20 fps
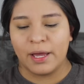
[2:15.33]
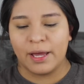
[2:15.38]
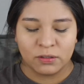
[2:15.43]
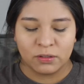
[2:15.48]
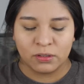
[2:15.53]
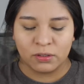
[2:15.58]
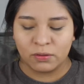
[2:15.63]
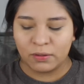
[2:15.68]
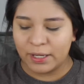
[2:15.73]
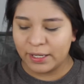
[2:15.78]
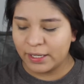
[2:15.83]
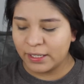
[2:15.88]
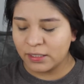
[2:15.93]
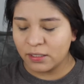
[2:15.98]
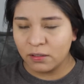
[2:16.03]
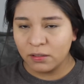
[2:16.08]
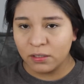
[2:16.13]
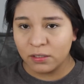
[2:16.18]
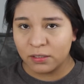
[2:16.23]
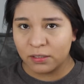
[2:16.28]
So I
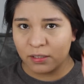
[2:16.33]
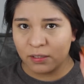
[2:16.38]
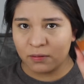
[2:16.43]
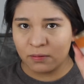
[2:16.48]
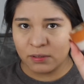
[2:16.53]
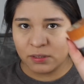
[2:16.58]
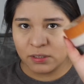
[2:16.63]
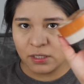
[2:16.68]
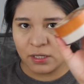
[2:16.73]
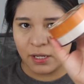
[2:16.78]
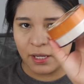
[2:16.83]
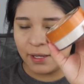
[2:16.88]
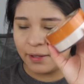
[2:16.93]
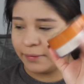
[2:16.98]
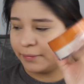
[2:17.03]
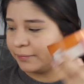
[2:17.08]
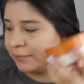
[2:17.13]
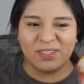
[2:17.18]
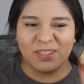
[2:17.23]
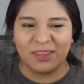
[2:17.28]
guess I'll use this one today.
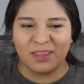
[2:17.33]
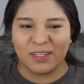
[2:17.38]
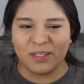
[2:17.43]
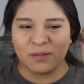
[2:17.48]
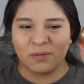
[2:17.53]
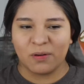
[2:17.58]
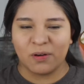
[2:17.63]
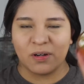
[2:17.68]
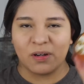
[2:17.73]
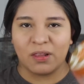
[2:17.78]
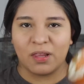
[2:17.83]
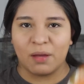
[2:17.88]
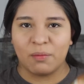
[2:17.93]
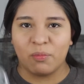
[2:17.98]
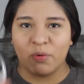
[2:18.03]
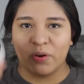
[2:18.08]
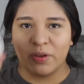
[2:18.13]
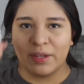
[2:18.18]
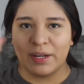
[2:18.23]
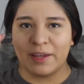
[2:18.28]
I'm using this one a lot
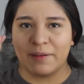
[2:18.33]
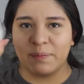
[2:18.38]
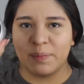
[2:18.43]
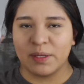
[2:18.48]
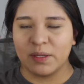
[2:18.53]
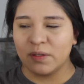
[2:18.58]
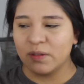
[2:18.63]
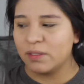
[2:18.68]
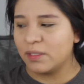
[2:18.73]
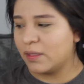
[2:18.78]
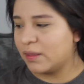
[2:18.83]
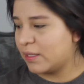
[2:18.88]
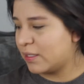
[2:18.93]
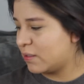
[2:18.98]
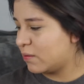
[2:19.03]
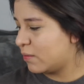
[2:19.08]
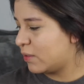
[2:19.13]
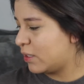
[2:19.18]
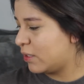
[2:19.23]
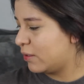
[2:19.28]
more than I've been using
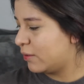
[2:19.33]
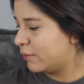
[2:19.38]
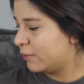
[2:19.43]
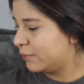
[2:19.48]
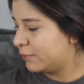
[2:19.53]
this one.